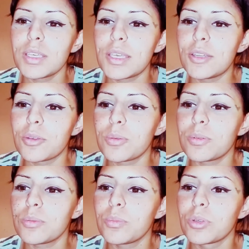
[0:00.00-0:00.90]
You
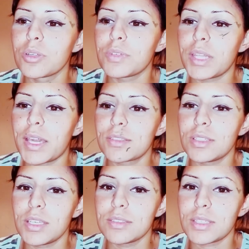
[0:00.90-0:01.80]
know, more of a
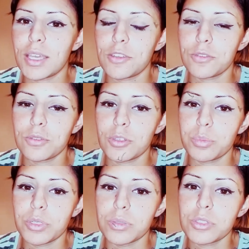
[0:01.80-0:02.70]
lackadaisy kind of
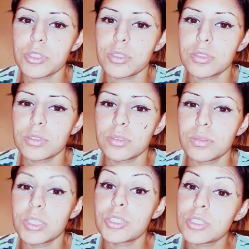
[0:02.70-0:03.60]
approach,
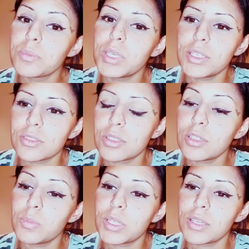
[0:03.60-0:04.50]
which to me is
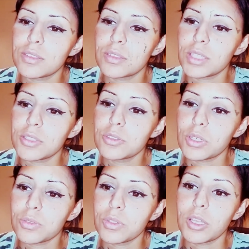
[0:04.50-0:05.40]
good because it's less
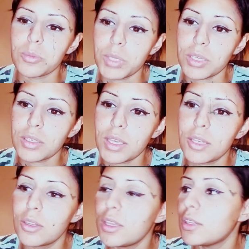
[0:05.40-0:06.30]
stressful on me.
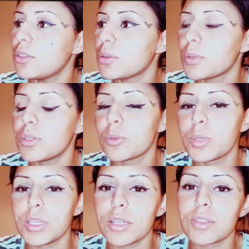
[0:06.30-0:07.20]
And you know what?
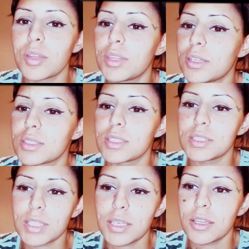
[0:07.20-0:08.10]
Nobody else out there is going to
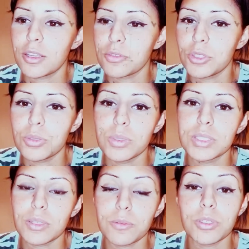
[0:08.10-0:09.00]
take care of you
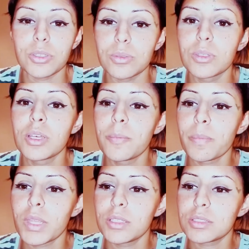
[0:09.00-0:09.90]
except for you.
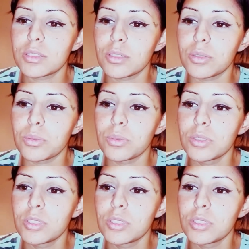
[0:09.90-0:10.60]
So